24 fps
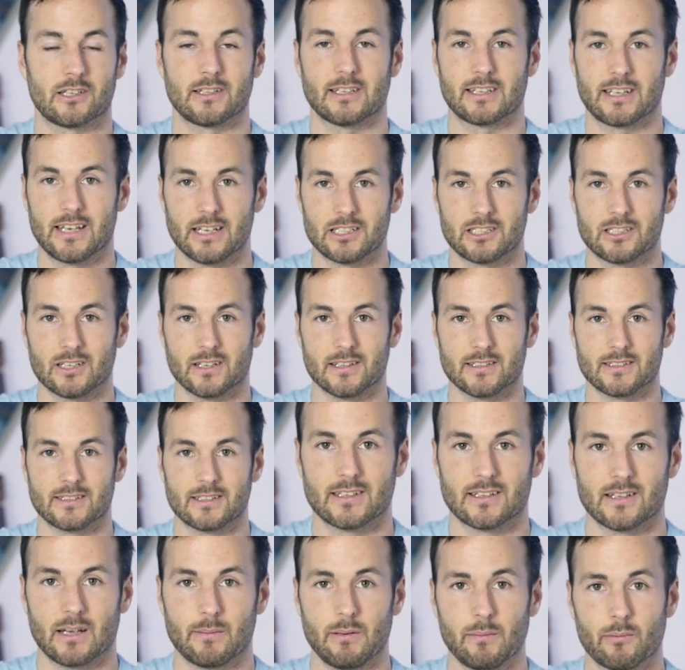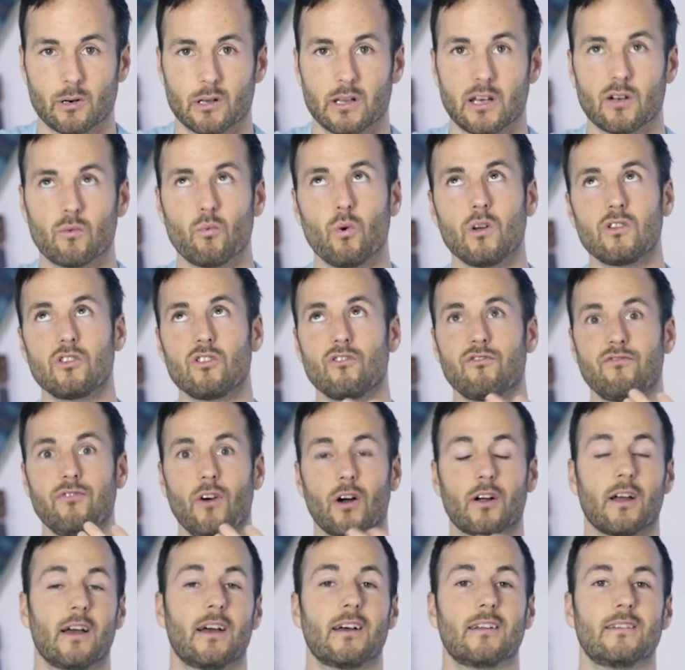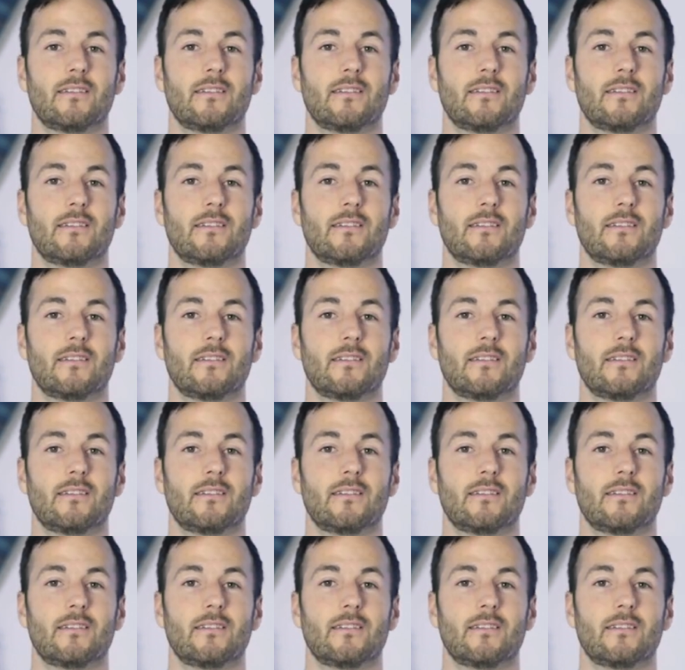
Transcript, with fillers: on the kitchens. Like people are like, what the fuck?